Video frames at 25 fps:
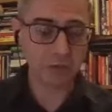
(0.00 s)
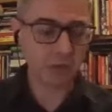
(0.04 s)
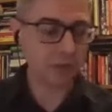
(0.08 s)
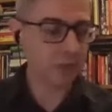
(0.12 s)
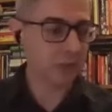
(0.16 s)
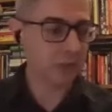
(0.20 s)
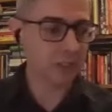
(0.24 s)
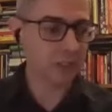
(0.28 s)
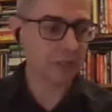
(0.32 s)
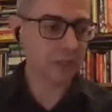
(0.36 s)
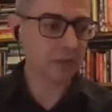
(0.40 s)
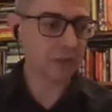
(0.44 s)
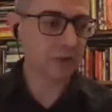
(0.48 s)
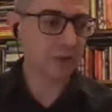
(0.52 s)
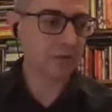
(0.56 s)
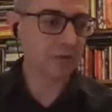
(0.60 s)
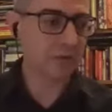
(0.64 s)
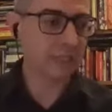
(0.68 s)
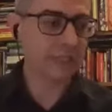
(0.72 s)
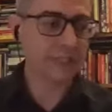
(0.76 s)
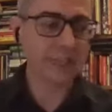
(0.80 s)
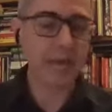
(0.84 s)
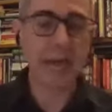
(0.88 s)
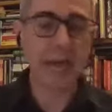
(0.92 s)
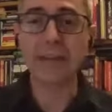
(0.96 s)
is
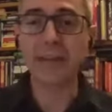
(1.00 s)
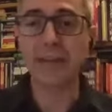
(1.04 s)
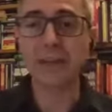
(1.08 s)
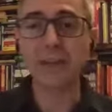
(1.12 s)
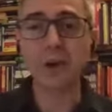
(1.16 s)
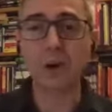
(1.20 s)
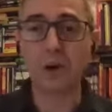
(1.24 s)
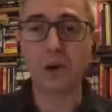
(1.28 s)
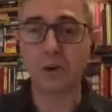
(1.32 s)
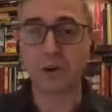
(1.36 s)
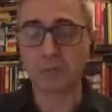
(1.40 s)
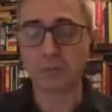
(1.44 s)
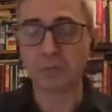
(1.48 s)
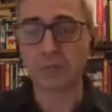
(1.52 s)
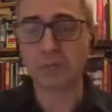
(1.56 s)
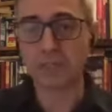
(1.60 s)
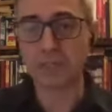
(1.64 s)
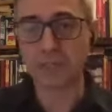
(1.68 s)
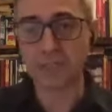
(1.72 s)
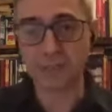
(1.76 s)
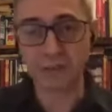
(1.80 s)
already an enormous